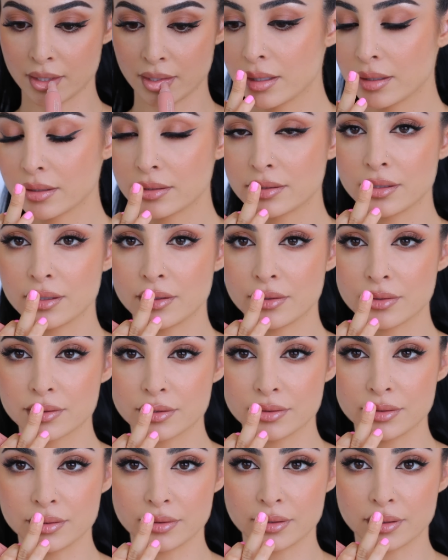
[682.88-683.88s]
I like to
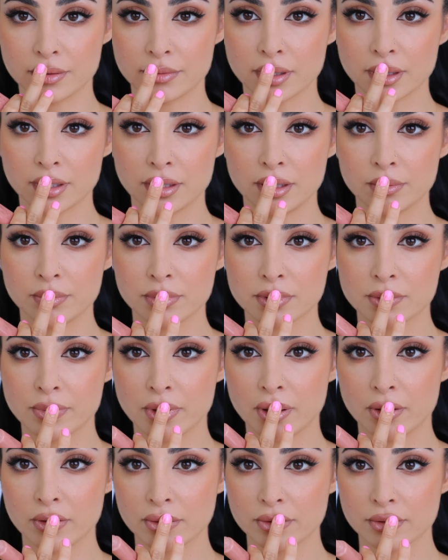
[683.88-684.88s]
also do it on my Cupid
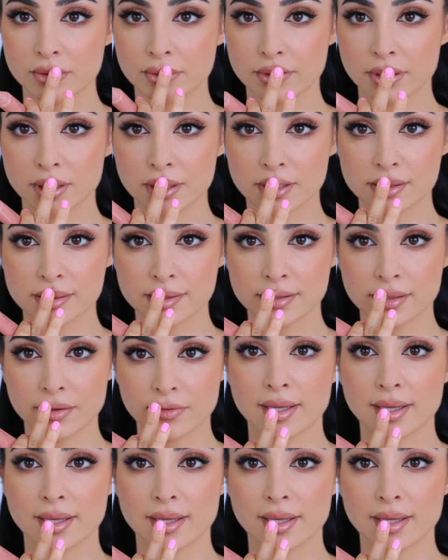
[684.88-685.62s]
bow because